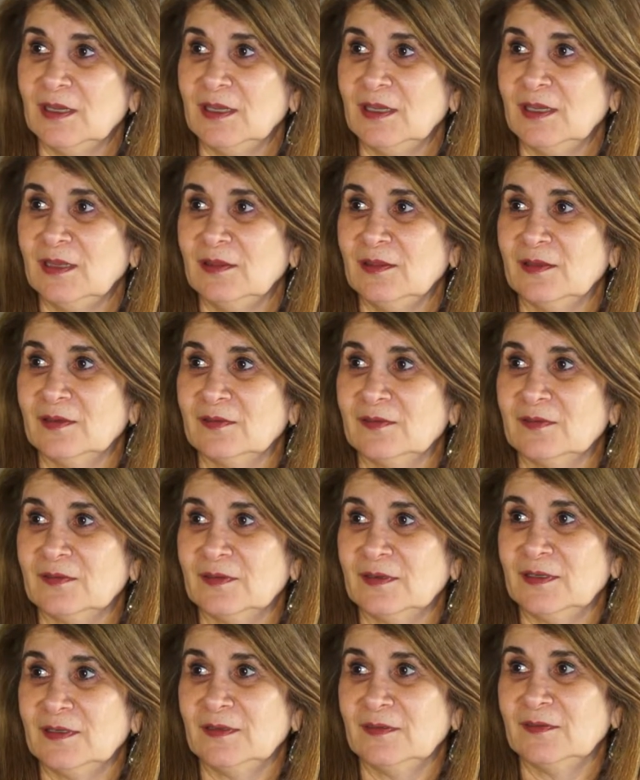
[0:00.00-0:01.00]
in this
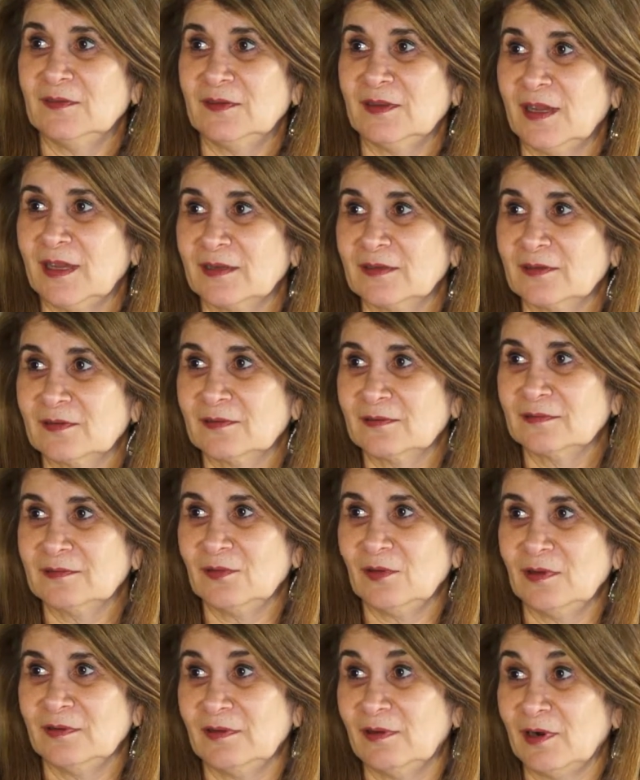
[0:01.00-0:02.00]
insect mm-hmm.
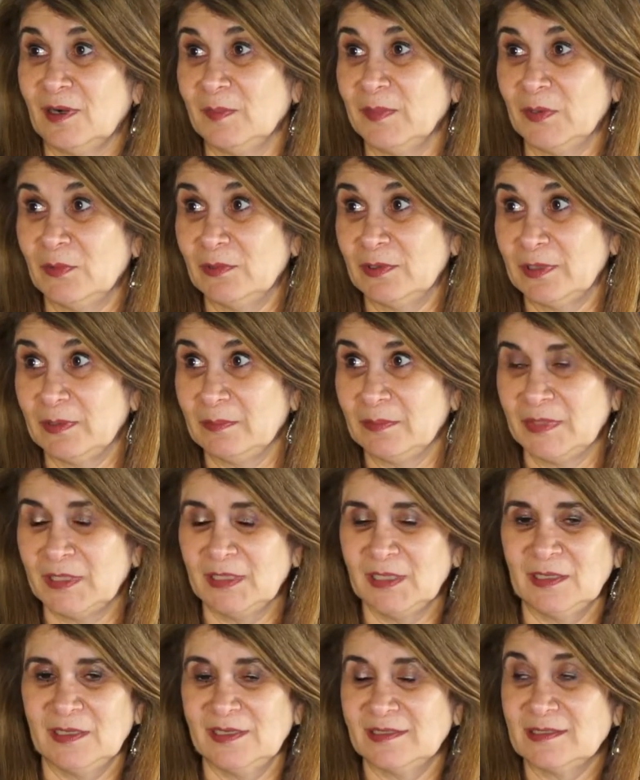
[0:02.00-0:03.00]
called armyworm.
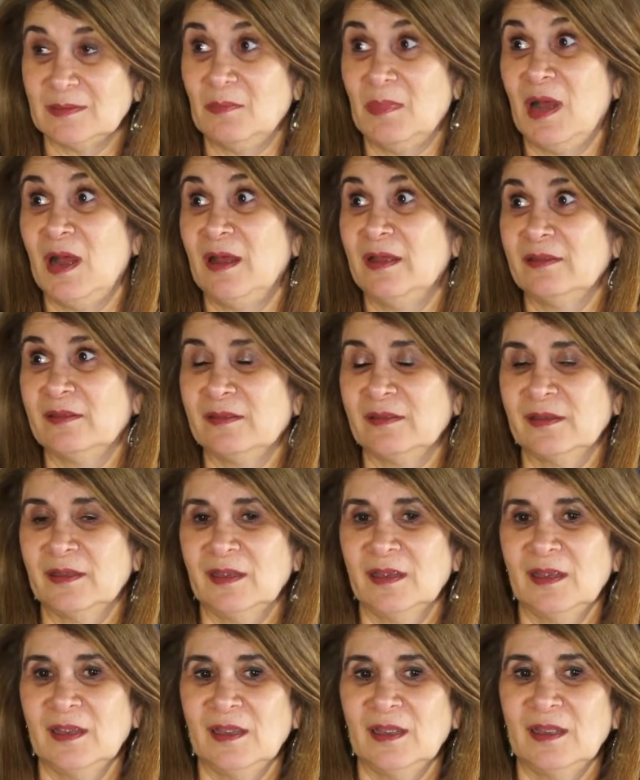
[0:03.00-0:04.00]
It's a moth.
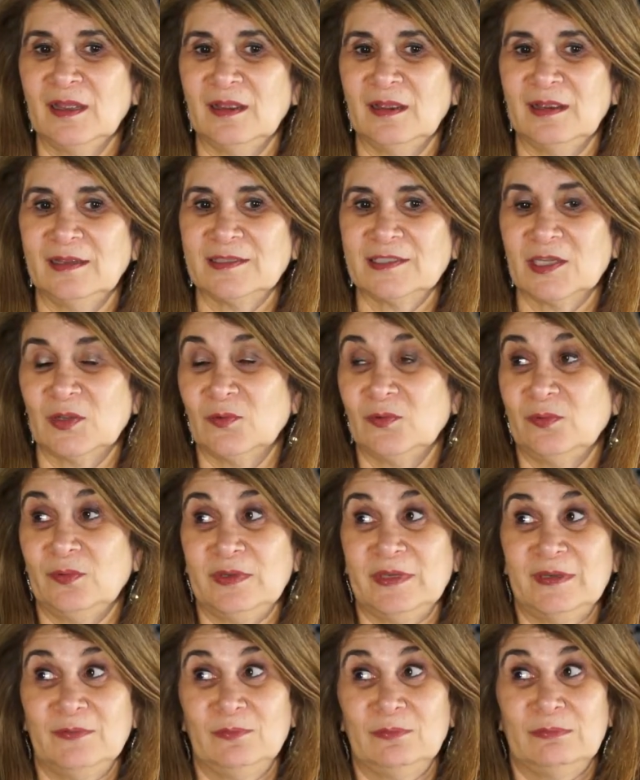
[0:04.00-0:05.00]
Uh, and so
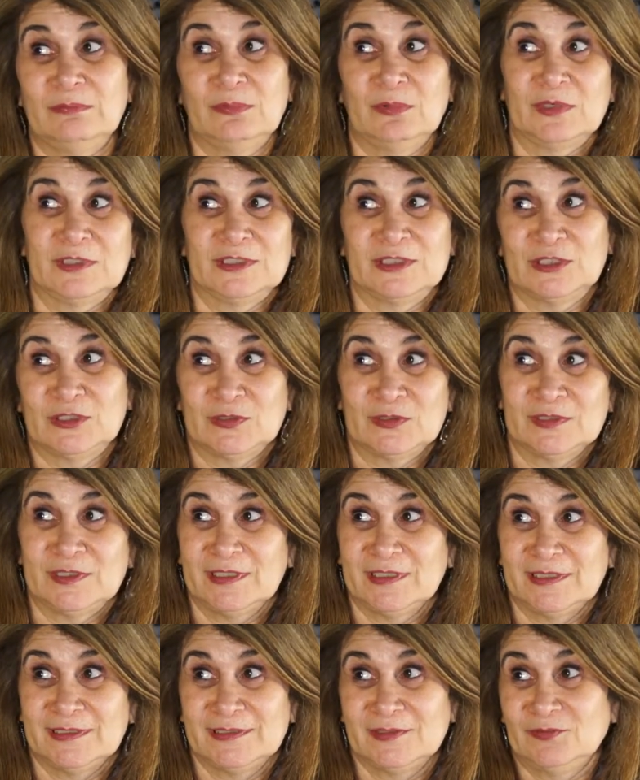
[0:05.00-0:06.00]
we weren't sure
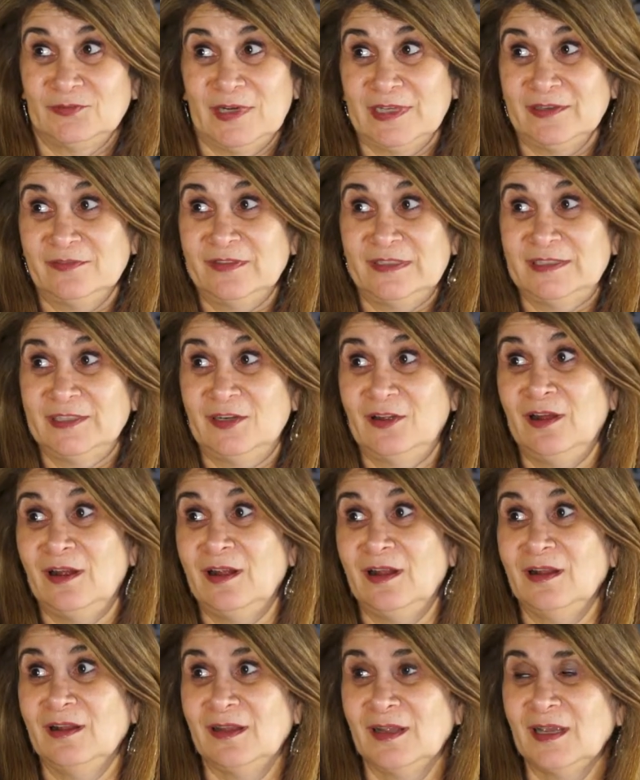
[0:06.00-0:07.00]
that it's relevant at
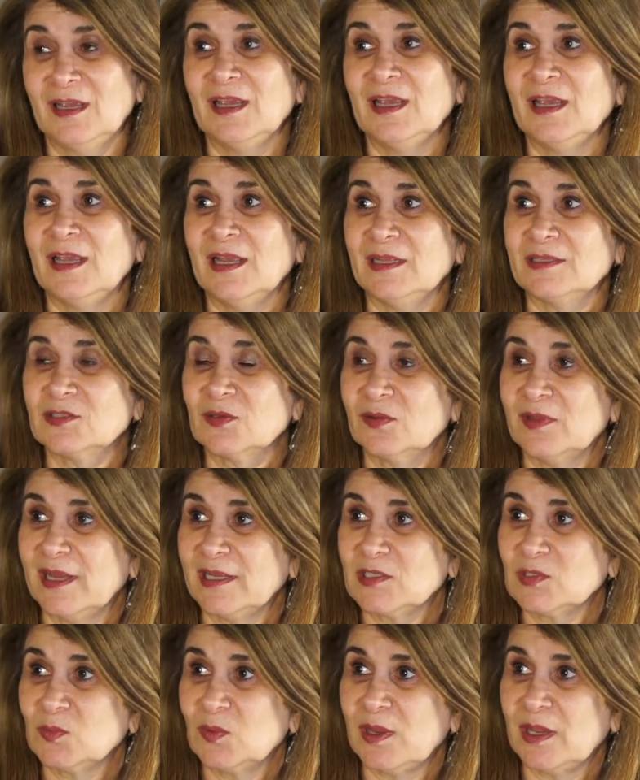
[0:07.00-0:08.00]
all. Right. And so
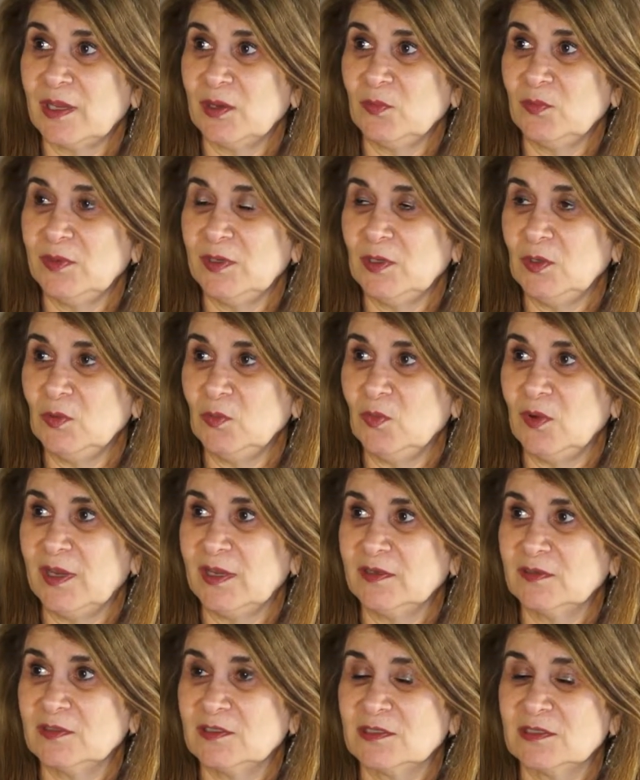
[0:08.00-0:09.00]
that's why we
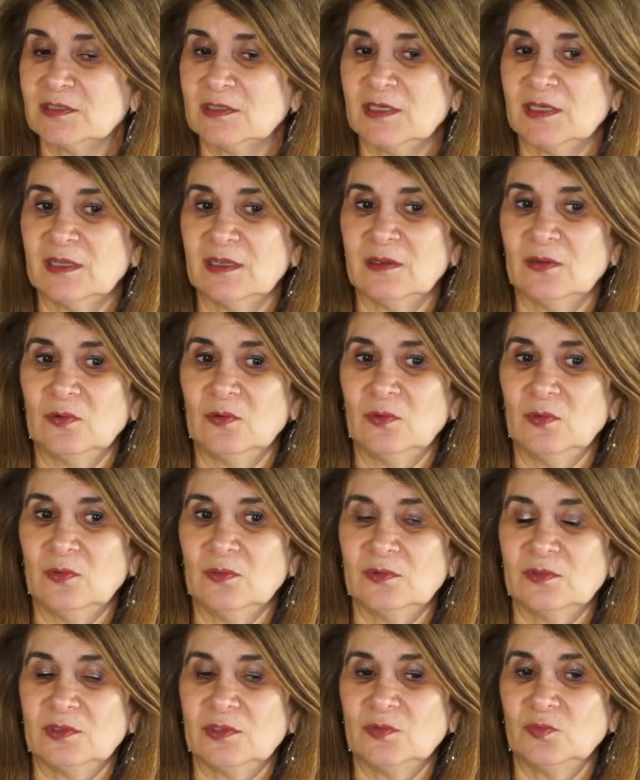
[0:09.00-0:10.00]
went, uh,
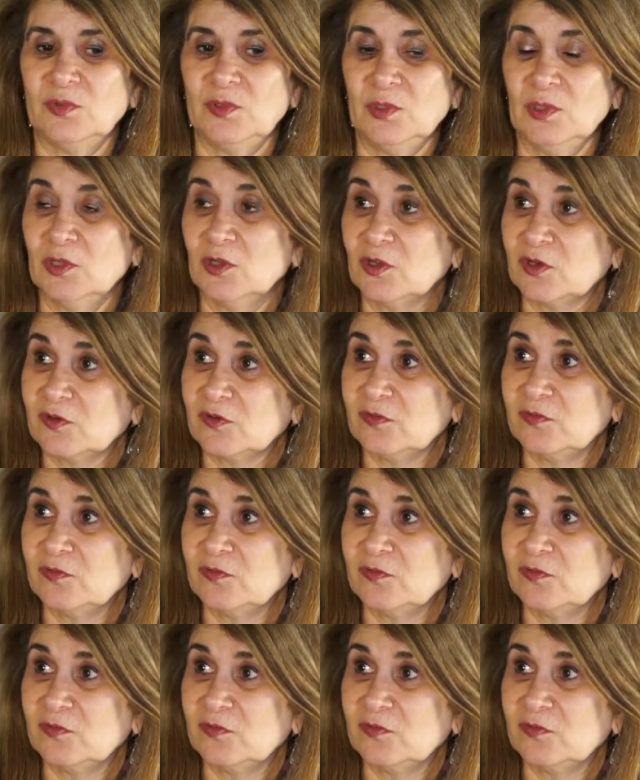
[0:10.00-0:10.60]
we looked